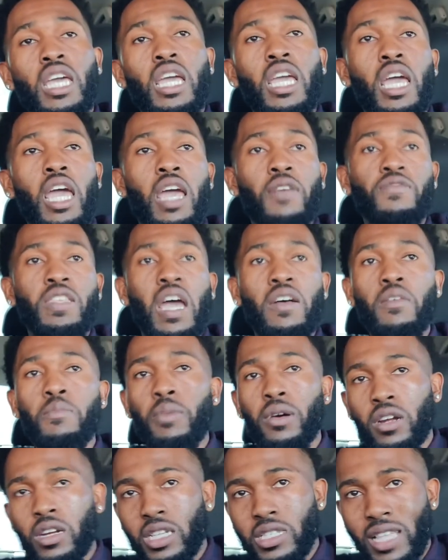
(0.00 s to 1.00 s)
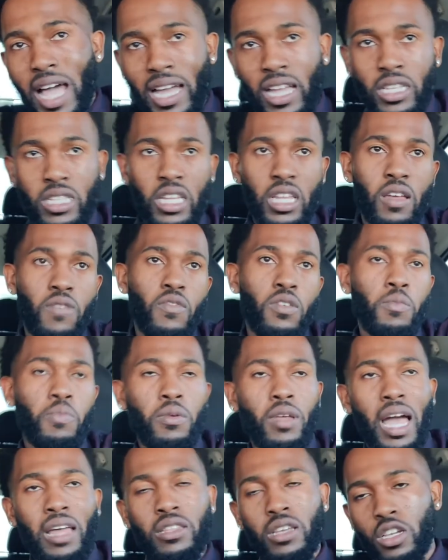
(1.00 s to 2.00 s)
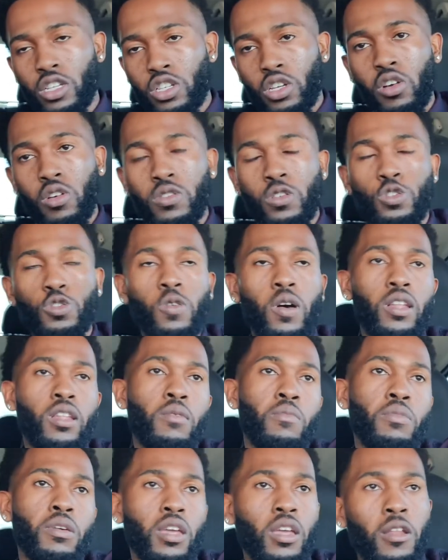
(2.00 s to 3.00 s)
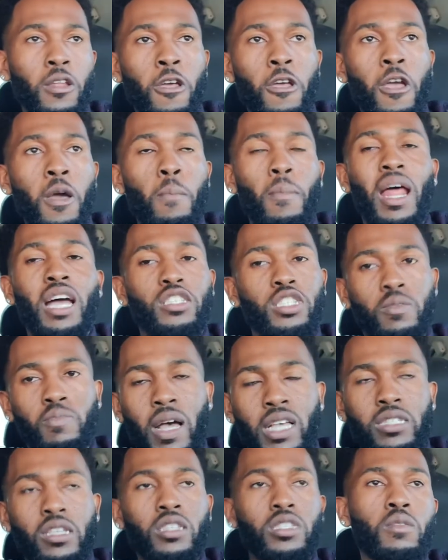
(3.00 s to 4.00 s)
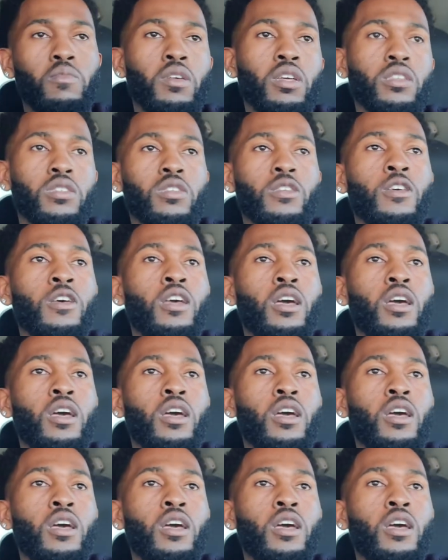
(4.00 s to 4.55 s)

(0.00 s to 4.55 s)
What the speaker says: If Devin Booker does not get the MVP, I think it should go to Joel Embiid. But that's just my sentiments.